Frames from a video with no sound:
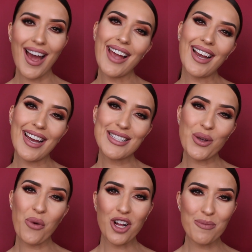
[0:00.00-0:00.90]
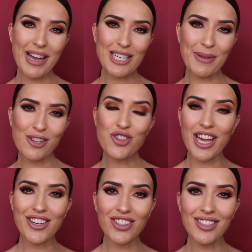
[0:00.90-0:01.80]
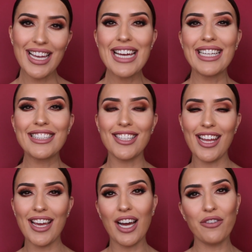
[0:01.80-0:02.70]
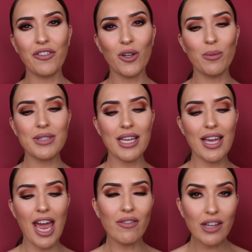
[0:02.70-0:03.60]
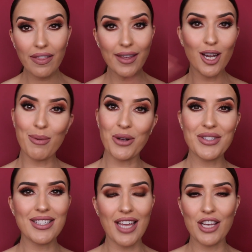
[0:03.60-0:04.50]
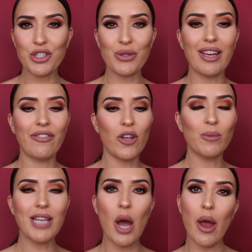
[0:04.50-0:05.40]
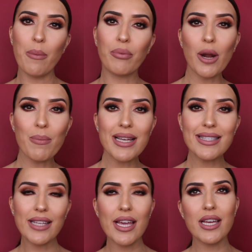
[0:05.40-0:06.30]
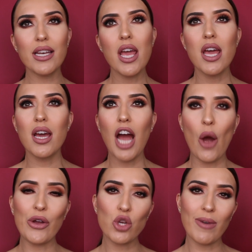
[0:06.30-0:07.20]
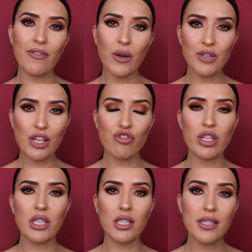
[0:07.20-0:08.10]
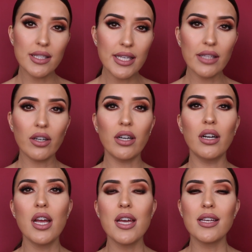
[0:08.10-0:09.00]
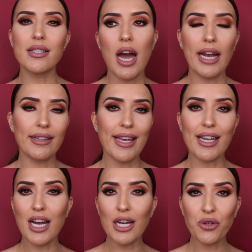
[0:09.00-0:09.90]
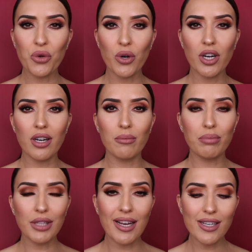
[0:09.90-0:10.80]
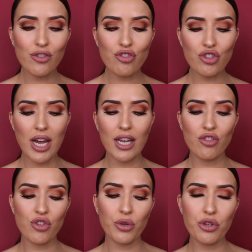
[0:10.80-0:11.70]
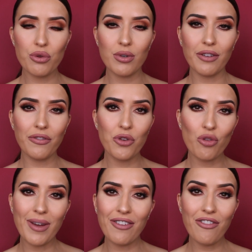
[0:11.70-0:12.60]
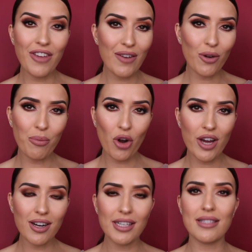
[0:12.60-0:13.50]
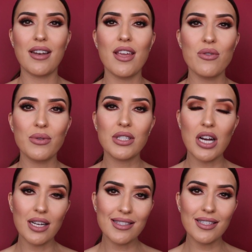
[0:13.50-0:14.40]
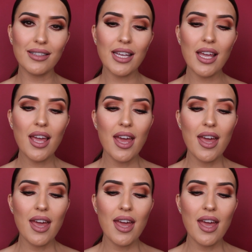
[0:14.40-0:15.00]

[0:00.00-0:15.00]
Hi guys, welcome back to my channel. Today I filmed everything about skin. So I filmed how I prep my skin, how I do my foundation, concealer, highlight and contour, blush. I showed you a few of my favorite products that I use constantly.